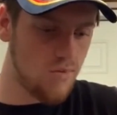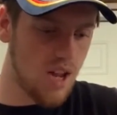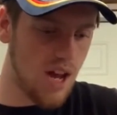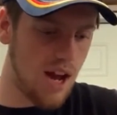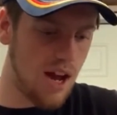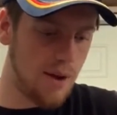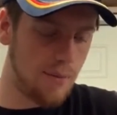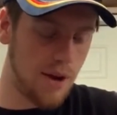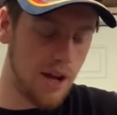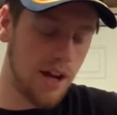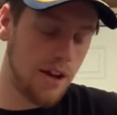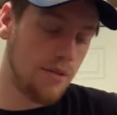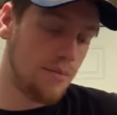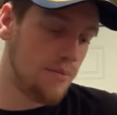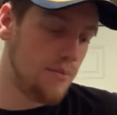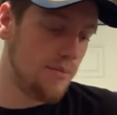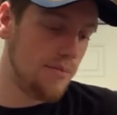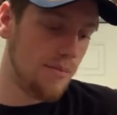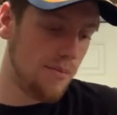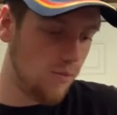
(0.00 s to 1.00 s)
I mean,
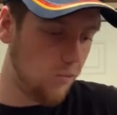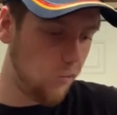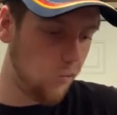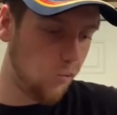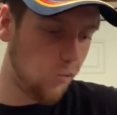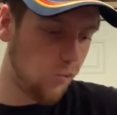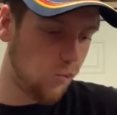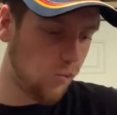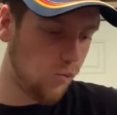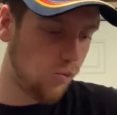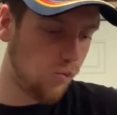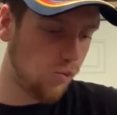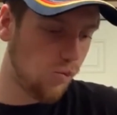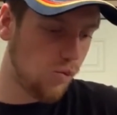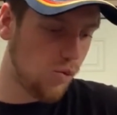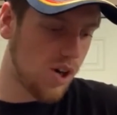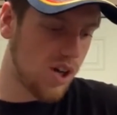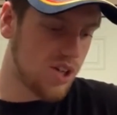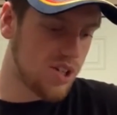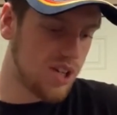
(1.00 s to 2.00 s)

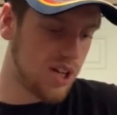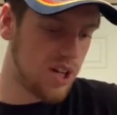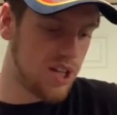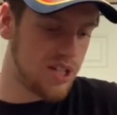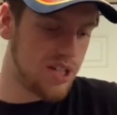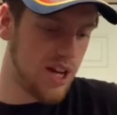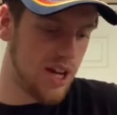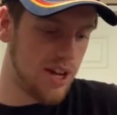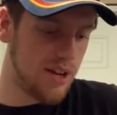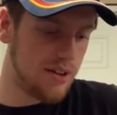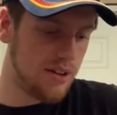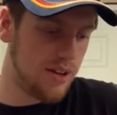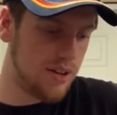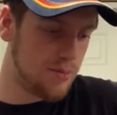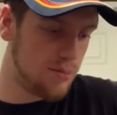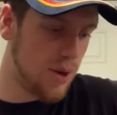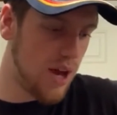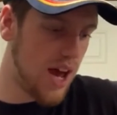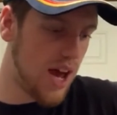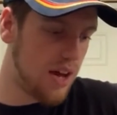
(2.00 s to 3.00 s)
what else can I say? It's
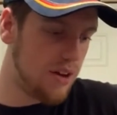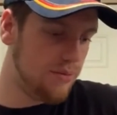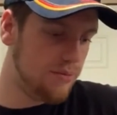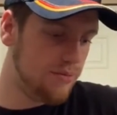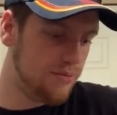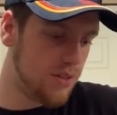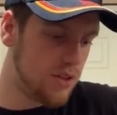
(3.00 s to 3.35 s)
bad.